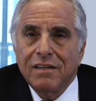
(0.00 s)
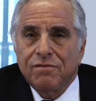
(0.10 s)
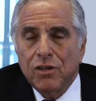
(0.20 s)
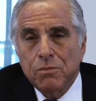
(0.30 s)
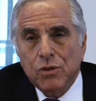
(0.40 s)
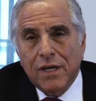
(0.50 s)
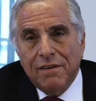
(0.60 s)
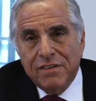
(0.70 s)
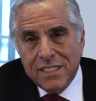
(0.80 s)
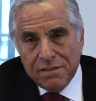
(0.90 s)
Firms will
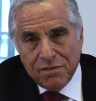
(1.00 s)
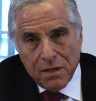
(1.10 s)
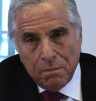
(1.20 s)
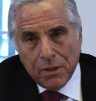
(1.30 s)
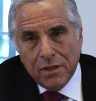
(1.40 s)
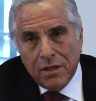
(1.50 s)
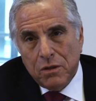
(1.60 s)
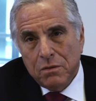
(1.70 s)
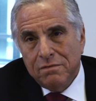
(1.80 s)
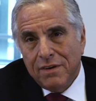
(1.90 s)
have a different ability
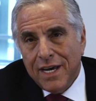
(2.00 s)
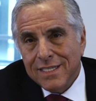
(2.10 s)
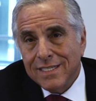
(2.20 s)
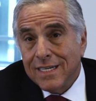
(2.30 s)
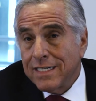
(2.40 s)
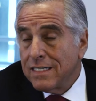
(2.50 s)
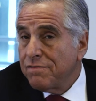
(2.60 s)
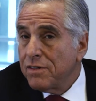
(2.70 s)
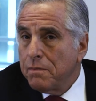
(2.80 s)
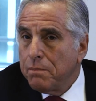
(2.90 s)
to invest, a
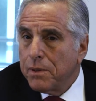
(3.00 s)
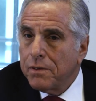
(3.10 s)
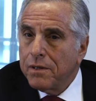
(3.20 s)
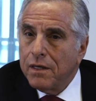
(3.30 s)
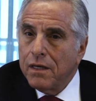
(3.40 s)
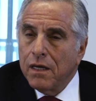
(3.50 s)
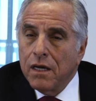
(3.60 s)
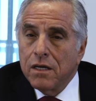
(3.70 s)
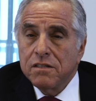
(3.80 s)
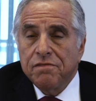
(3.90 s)
different ability
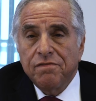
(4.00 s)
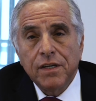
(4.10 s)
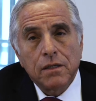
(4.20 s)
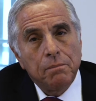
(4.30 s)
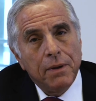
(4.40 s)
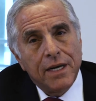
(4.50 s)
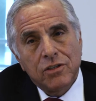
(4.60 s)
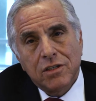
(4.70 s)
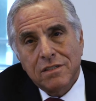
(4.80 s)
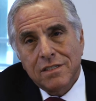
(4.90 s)
to field
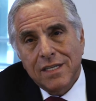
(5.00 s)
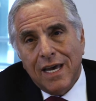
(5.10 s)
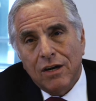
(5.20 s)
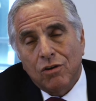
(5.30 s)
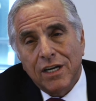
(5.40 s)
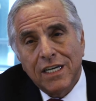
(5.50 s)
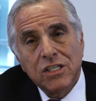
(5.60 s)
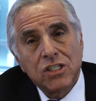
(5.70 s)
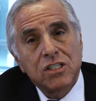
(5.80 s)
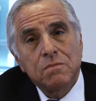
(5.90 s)
benches that are
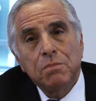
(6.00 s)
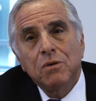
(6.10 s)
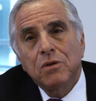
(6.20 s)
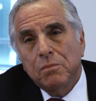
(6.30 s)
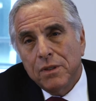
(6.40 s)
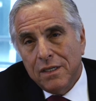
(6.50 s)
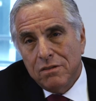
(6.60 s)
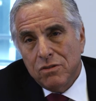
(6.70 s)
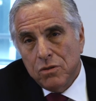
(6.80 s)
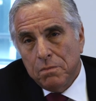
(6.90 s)
indisputably
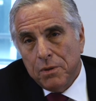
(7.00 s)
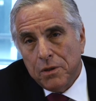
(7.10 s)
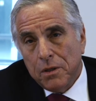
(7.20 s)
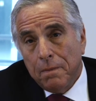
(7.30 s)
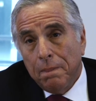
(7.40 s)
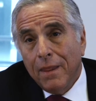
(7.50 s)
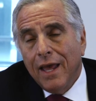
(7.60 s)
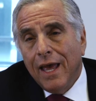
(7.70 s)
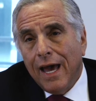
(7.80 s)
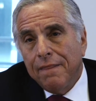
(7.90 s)
superb.
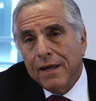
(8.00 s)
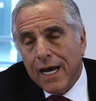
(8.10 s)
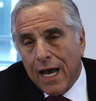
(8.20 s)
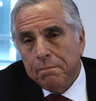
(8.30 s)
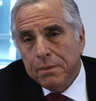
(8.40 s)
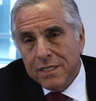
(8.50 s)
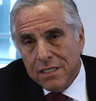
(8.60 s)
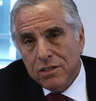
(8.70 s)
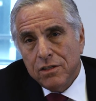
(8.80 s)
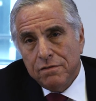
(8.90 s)
And the
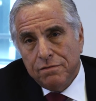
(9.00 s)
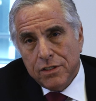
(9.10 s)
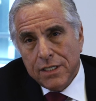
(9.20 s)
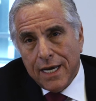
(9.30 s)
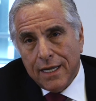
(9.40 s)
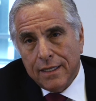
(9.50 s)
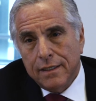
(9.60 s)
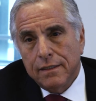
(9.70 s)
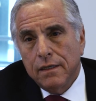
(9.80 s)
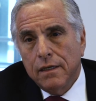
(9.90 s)
competition for talent,
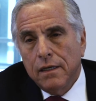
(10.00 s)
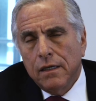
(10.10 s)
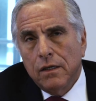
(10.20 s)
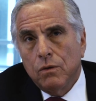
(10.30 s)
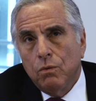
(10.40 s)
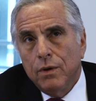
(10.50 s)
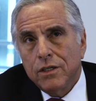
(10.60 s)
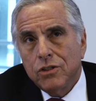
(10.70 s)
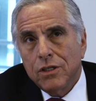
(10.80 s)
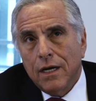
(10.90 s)

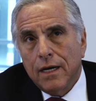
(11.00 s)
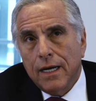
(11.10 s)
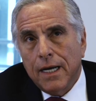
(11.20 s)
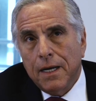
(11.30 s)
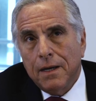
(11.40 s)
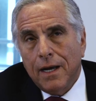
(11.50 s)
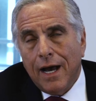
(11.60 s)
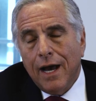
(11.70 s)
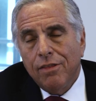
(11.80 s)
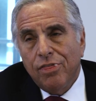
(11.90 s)
which
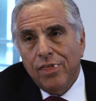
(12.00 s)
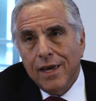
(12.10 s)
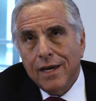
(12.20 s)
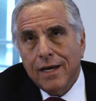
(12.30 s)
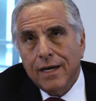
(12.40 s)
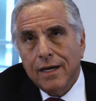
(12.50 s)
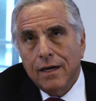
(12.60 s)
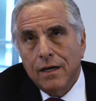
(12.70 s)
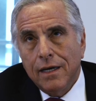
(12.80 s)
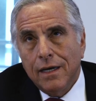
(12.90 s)
I think
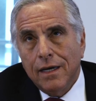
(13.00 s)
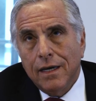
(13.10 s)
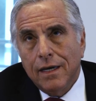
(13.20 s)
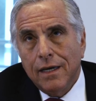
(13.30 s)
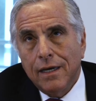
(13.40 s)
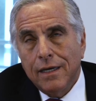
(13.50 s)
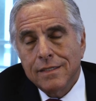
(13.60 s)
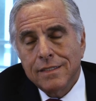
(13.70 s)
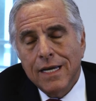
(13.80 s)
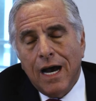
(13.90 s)

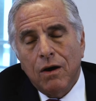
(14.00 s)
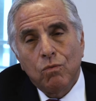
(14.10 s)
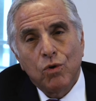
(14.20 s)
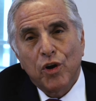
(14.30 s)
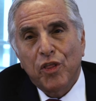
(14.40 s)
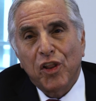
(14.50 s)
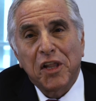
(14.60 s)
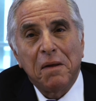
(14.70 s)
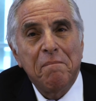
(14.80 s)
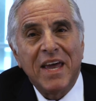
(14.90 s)
is not worth
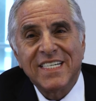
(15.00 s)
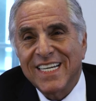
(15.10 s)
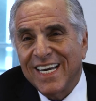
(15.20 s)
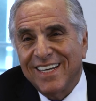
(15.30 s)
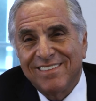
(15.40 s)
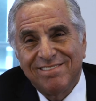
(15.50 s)
lamenting,